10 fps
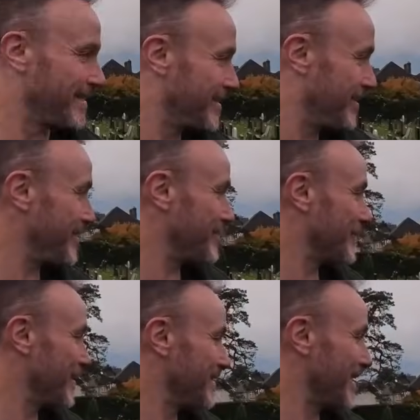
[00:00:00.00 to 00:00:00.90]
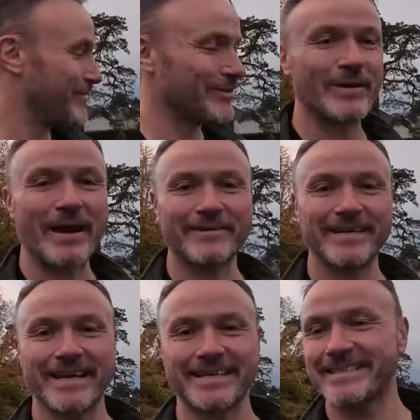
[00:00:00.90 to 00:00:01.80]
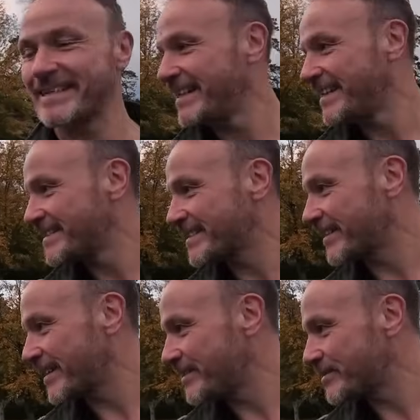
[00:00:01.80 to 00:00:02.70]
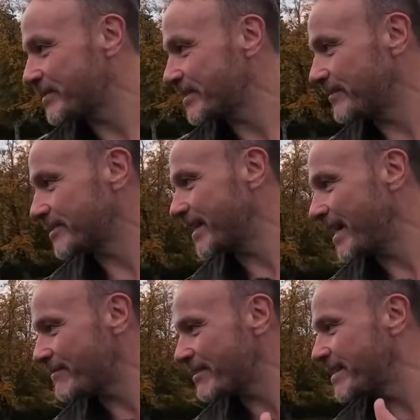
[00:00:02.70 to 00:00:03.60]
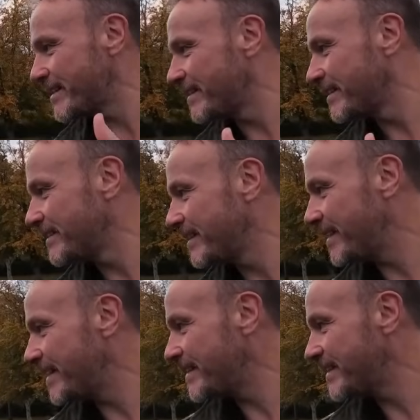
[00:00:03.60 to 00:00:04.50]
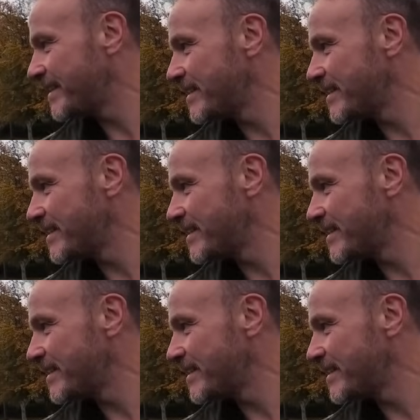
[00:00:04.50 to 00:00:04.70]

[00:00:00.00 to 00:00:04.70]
So it just seems weird to have two Harry Lakes so close to each other. So Harry, Lily,